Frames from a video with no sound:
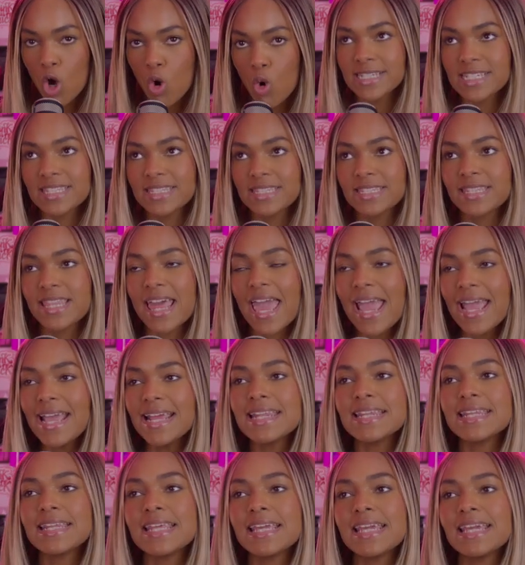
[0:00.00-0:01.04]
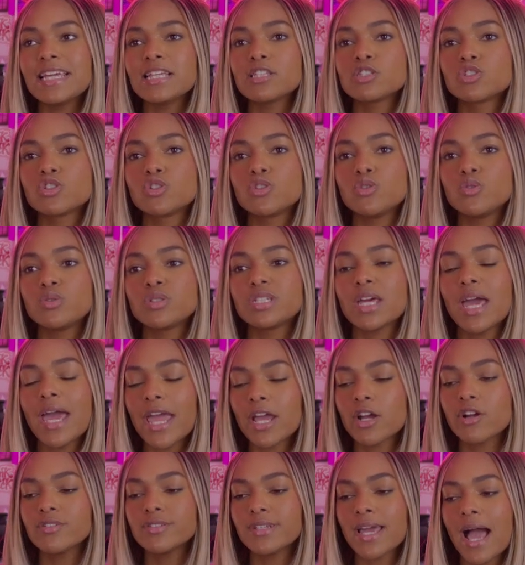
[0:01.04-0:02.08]
is they need to
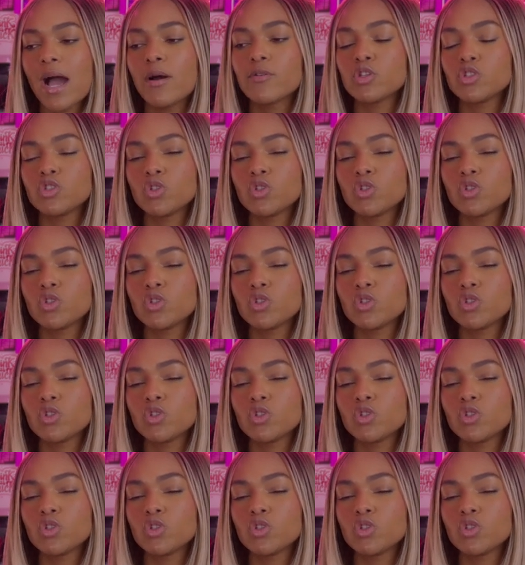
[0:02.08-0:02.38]
tear down